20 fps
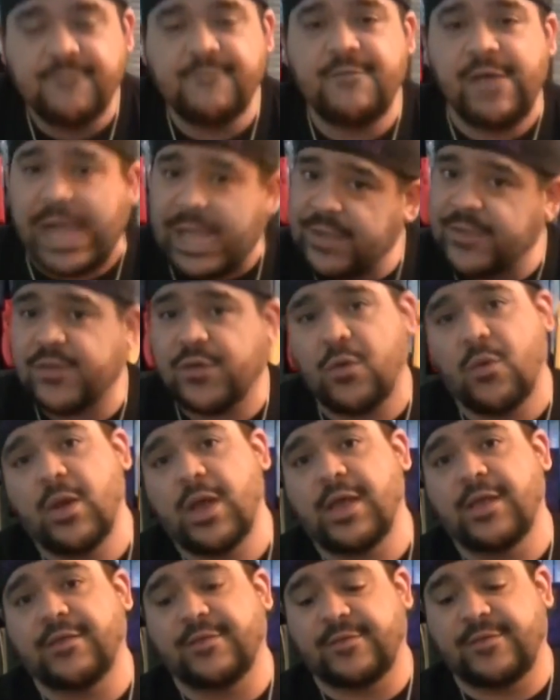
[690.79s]

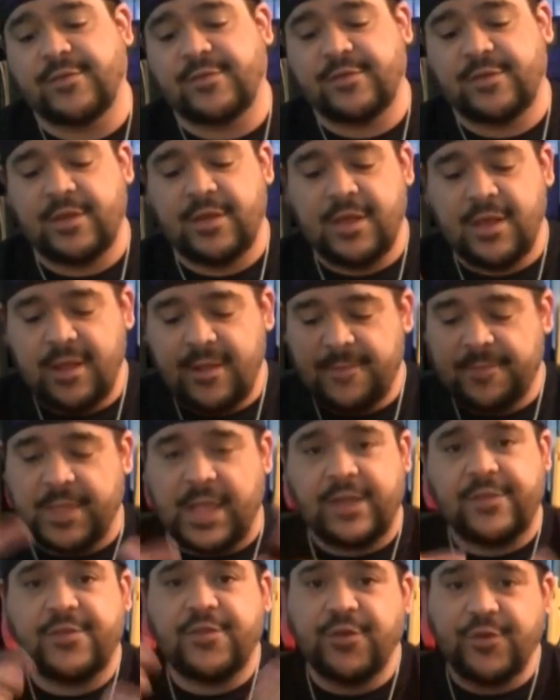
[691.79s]
Vasquez.
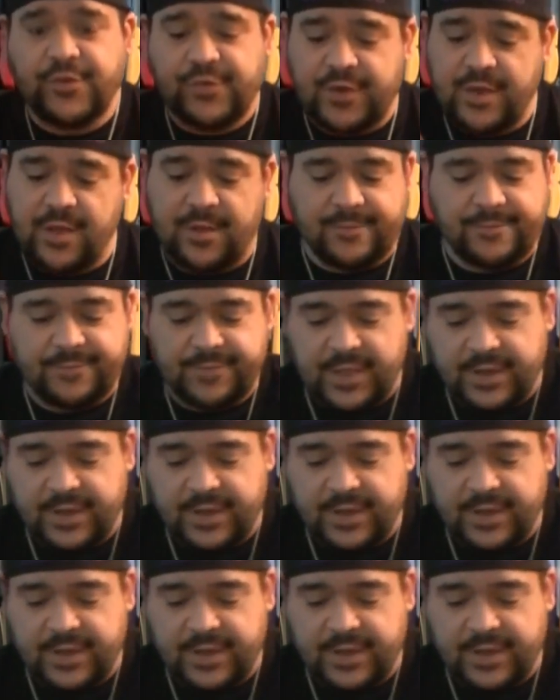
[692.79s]
That's your shelf.